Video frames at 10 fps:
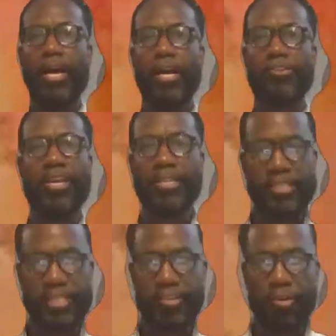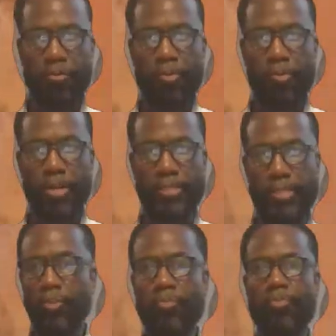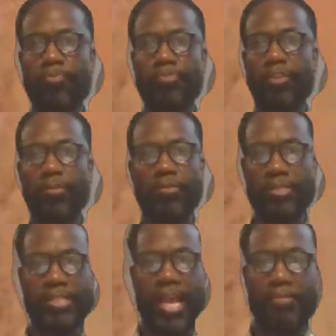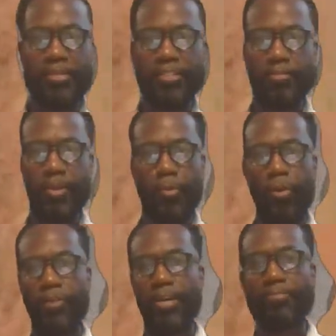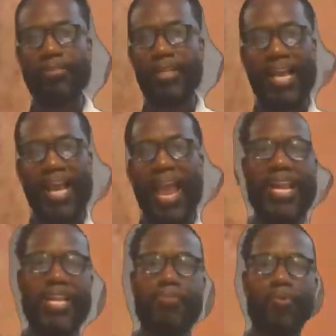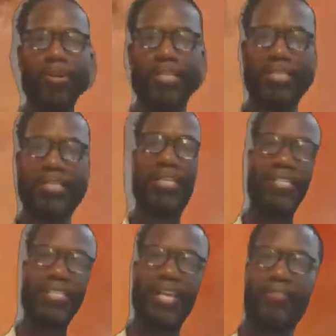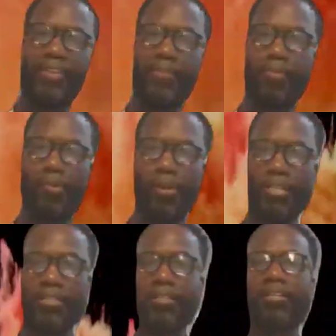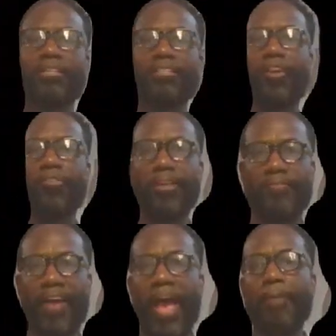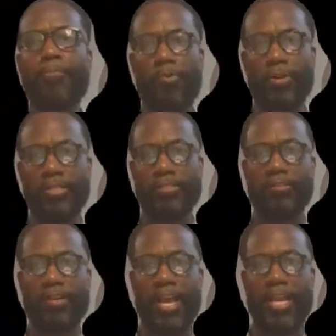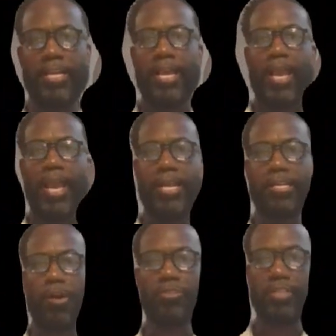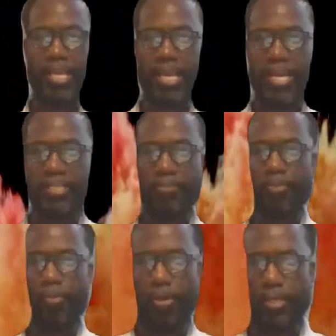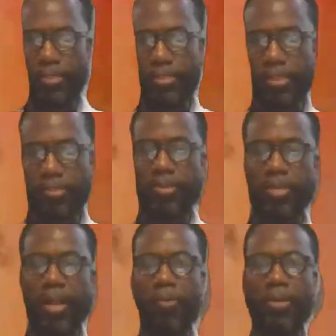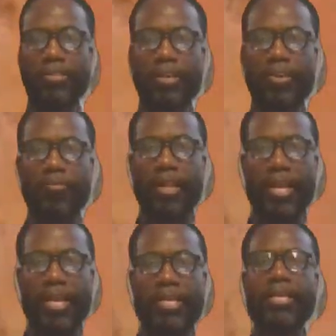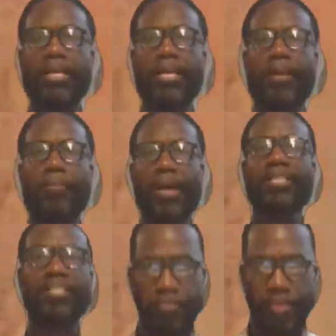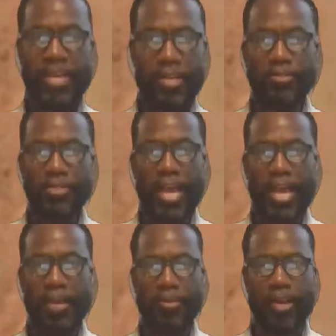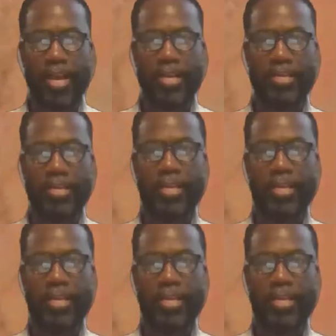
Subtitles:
you get 0 points. And those assignments can be worth up to like 80 points, 70 points, 35 points, okay? And those are easy points that you can always accumulate by just being on time, okay?